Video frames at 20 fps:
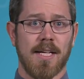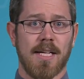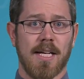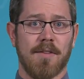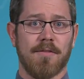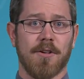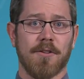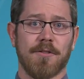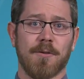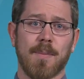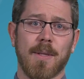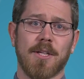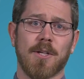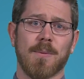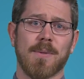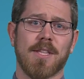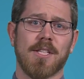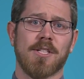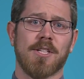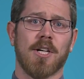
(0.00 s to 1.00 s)
If you're familiar
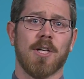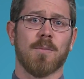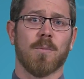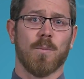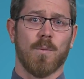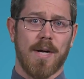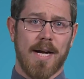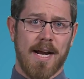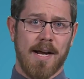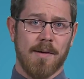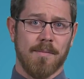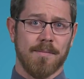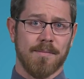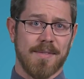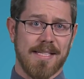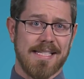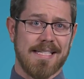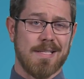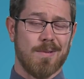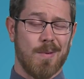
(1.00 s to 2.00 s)
with the term RAM,
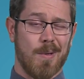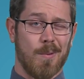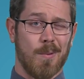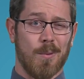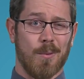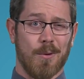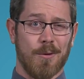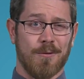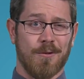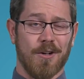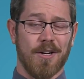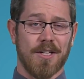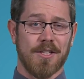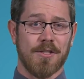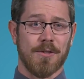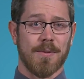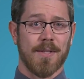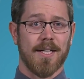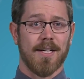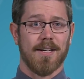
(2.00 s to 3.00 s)
this is what we're referring
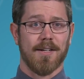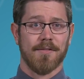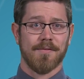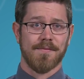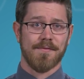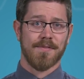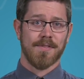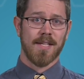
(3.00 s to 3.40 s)
to here.